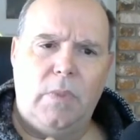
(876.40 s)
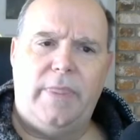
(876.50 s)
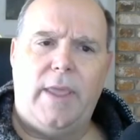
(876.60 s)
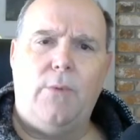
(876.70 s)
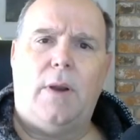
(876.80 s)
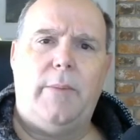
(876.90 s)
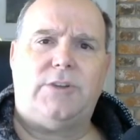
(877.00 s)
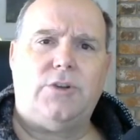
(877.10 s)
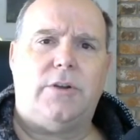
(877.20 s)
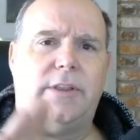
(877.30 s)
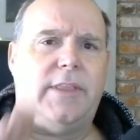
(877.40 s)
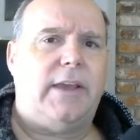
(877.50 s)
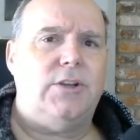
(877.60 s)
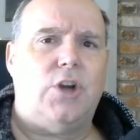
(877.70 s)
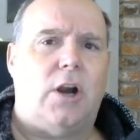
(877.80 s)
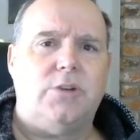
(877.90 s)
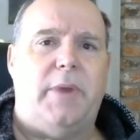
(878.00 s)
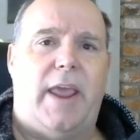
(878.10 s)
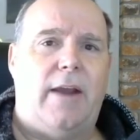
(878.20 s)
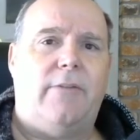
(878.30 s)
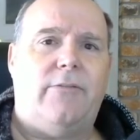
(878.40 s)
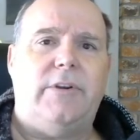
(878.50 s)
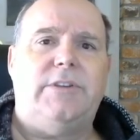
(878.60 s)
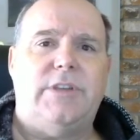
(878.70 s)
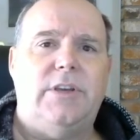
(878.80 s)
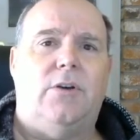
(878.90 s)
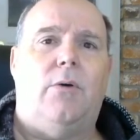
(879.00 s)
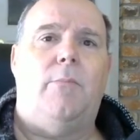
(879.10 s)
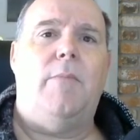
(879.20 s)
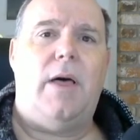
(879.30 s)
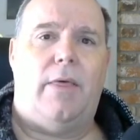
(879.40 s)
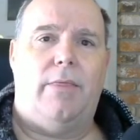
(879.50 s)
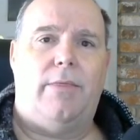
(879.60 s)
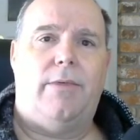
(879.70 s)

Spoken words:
they want to make sure that they can charge me every single month